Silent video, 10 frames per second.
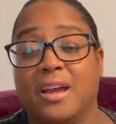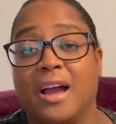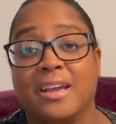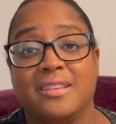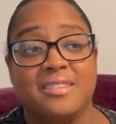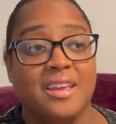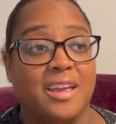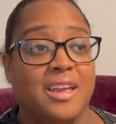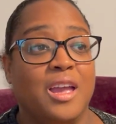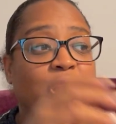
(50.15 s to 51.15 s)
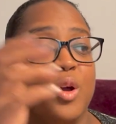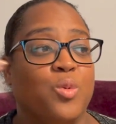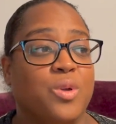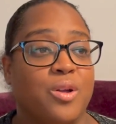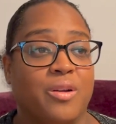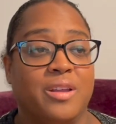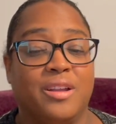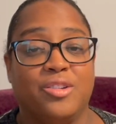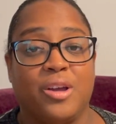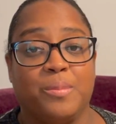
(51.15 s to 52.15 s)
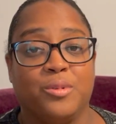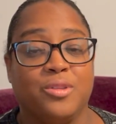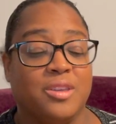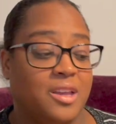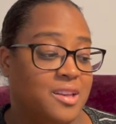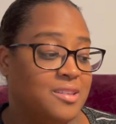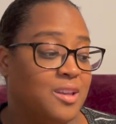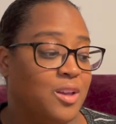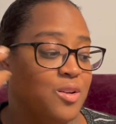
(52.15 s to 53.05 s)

I can say we are in at chapter six.